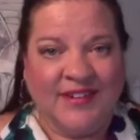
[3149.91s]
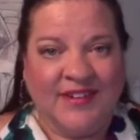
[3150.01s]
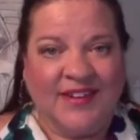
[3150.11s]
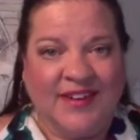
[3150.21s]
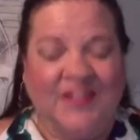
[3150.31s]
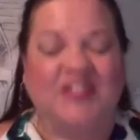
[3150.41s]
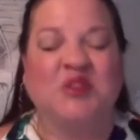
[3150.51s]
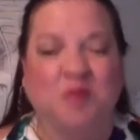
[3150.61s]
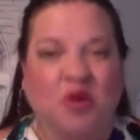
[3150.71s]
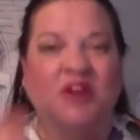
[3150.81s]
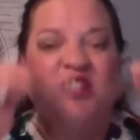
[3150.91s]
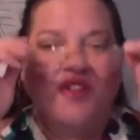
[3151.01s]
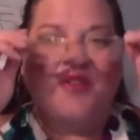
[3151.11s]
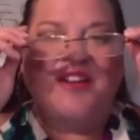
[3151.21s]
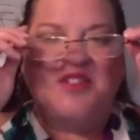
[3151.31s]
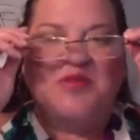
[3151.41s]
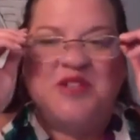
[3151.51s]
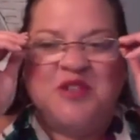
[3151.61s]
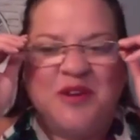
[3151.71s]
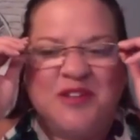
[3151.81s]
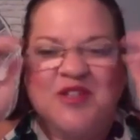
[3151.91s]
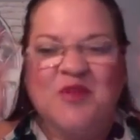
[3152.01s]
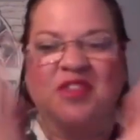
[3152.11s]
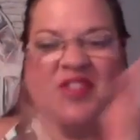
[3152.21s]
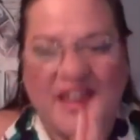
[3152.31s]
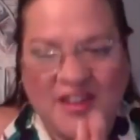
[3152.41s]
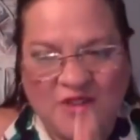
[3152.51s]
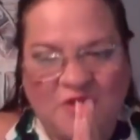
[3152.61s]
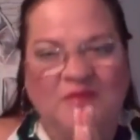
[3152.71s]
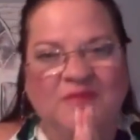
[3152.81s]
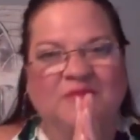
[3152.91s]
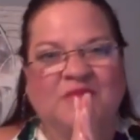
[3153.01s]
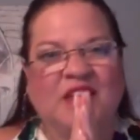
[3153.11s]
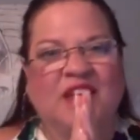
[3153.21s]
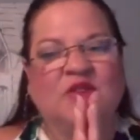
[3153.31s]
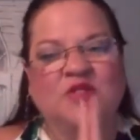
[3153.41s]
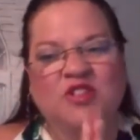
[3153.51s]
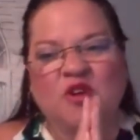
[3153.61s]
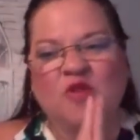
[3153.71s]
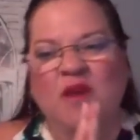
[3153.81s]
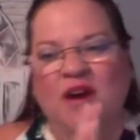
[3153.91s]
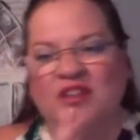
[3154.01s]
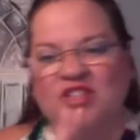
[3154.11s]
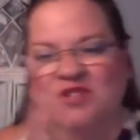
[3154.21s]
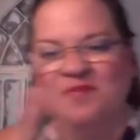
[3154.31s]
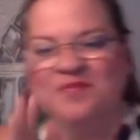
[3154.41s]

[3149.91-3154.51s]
And let's support each other as we do it. So thank you. Thank you so much.